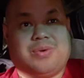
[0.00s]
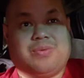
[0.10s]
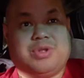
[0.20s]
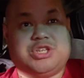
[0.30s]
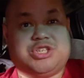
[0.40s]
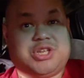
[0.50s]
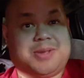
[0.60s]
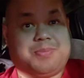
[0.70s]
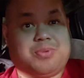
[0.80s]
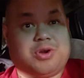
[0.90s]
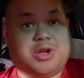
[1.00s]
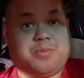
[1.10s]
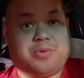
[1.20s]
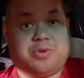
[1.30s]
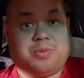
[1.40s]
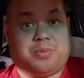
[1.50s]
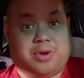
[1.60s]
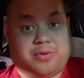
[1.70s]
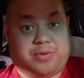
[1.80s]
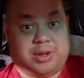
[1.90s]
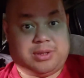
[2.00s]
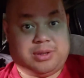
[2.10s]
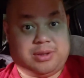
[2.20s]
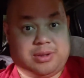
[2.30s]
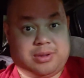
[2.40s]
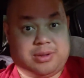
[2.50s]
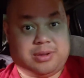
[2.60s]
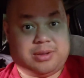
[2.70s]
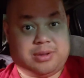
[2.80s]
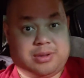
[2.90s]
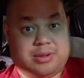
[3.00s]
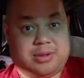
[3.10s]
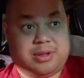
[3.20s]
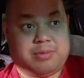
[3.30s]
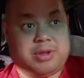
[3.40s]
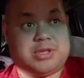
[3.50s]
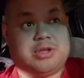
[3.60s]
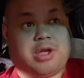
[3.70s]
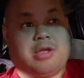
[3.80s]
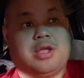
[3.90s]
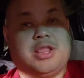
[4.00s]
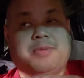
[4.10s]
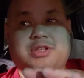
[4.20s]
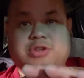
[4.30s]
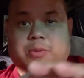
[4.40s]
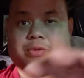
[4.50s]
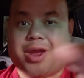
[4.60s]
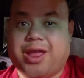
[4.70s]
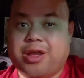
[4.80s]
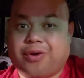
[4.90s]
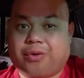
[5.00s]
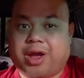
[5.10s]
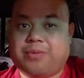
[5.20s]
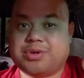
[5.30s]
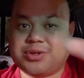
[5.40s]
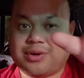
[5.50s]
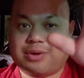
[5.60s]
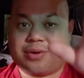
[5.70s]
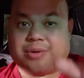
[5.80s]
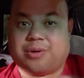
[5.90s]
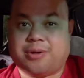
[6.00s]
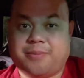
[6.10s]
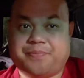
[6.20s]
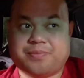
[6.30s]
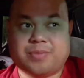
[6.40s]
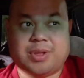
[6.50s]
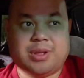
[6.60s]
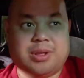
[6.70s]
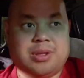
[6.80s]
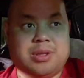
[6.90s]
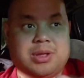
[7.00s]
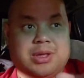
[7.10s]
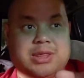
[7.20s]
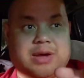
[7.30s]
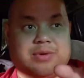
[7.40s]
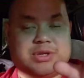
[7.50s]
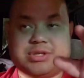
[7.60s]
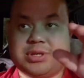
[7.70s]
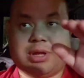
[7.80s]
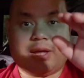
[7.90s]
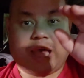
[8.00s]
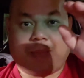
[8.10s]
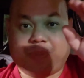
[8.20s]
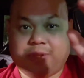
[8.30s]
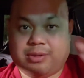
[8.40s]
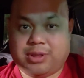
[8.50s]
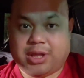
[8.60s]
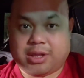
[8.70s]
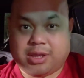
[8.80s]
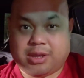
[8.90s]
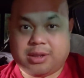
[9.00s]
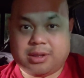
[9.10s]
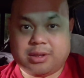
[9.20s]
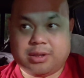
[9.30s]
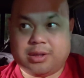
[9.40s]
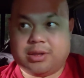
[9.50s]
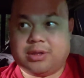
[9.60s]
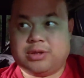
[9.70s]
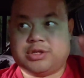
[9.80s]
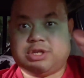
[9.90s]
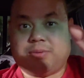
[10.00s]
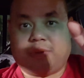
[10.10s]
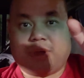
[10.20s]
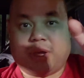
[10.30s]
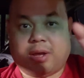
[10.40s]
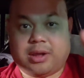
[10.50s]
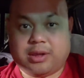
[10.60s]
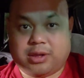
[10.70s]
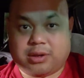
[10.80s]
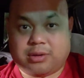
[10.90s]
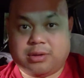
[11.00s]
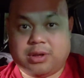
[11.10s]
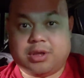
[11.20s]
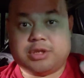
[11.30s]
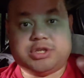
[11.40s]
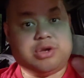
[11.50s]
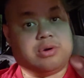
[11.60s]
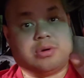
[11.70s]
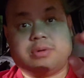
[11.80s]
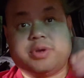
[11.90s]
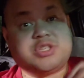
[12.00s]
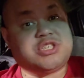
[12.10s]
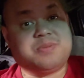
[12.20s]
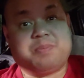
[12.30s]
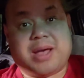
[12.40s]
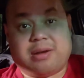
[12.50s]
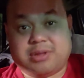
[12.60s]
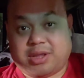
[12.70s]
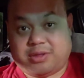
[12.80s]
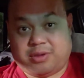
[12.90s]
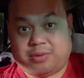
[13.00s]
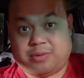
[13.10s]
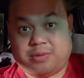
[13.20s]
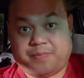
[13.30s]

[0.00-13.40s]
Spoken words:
when she broke up with her boyfriend, wait, let me describe Cry. Cry was a girl that was happy-go-lucky. She will hug you. She always smiled at you.